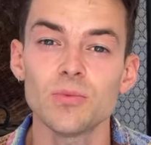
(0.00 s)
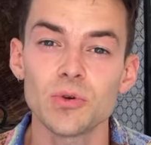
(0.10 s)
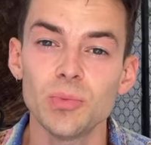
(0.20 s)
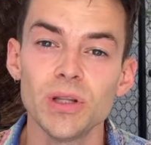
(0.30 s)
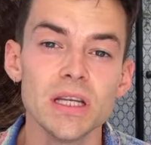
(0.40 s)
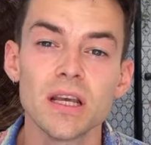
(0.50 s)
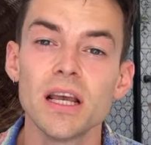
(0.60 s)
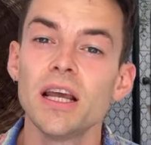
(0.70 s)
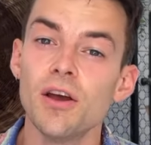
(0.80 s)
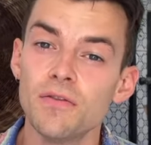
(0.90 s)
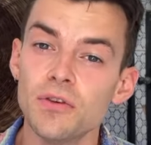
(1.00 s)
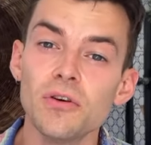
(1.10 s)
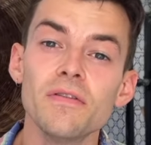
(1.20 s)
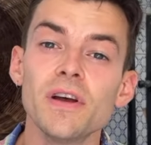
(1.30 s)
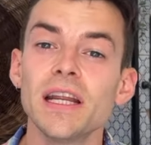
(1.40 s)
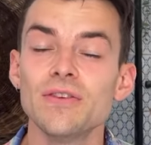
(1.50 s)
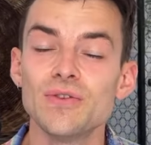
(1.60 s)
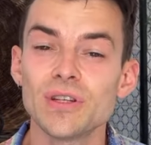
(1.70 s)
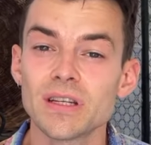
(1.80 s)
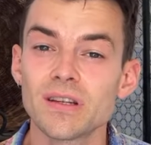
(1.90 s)
So please, if you know of any
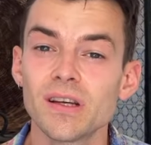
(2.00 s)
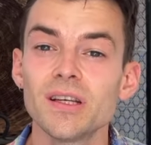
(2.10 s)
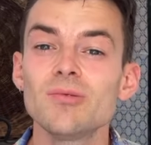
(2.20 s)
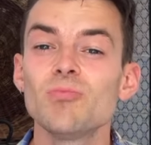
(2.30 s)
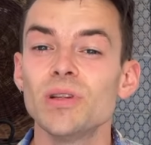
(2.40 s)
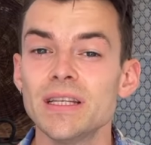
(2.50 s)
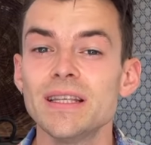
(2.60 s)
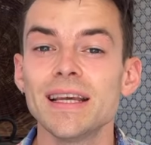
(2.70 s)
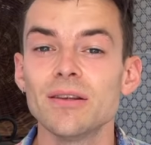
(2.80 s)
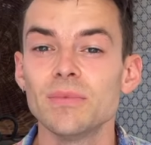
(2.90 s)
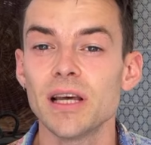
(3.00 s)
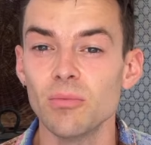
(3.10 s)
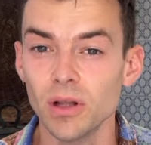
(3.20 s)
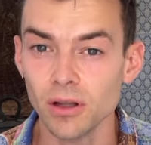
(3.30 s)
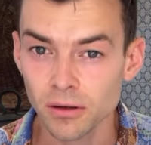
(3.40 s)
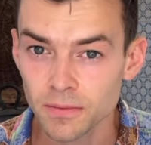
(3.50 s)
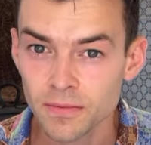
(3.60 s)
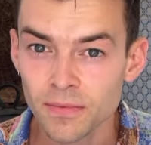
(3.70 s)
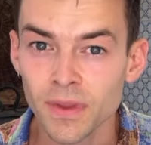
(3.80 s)
interesting studies, please link them down below.